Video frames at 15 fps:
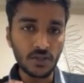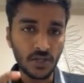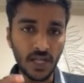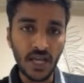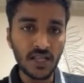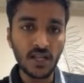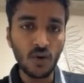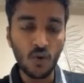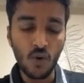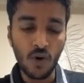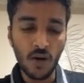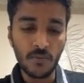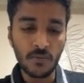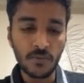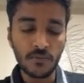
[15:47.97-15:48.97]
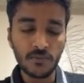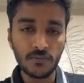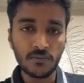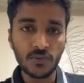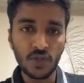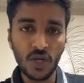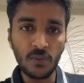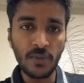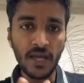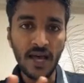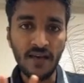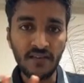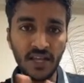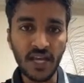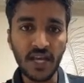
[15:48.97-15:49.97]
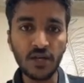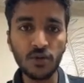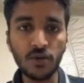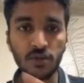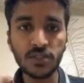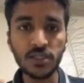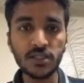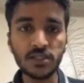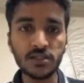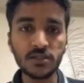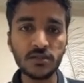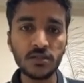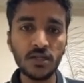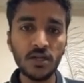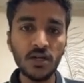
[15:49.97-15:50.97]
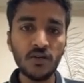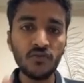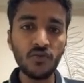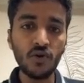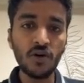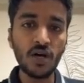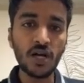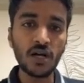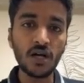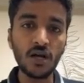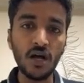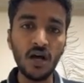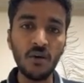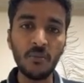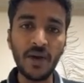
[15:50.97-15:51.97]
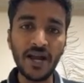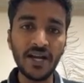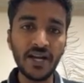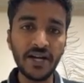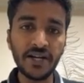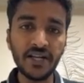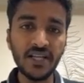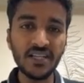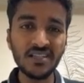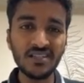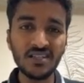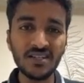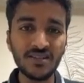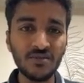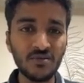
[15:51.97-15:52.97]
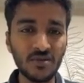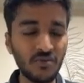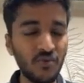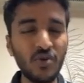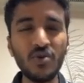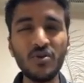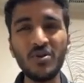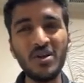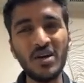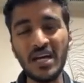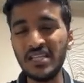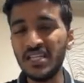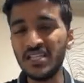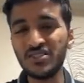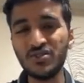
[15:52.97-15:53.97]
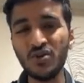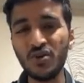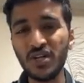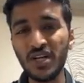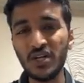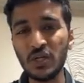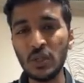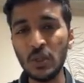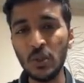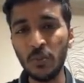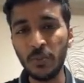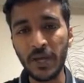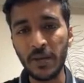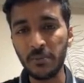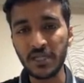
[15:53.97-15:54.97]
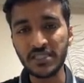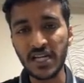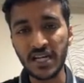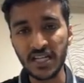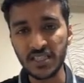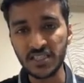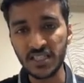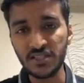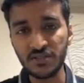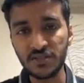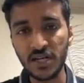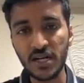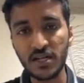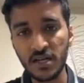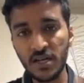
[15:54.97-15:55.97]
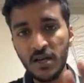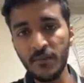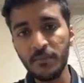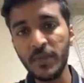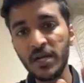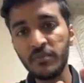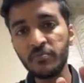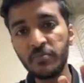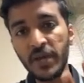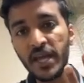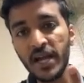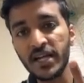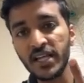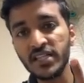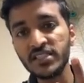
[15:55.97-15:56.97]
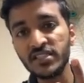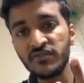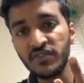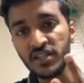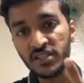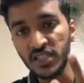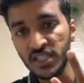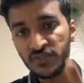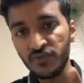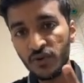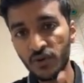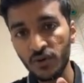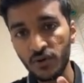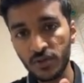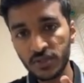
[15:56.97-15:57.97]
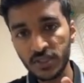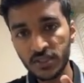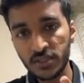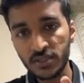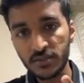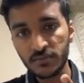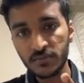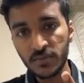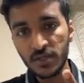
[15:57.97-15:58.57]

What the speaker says: So take the co-op. You'll be having 8 courses. Four are mandatory. Yeah, there's no need to pay much attention to that. But pay attention for these 4 courses.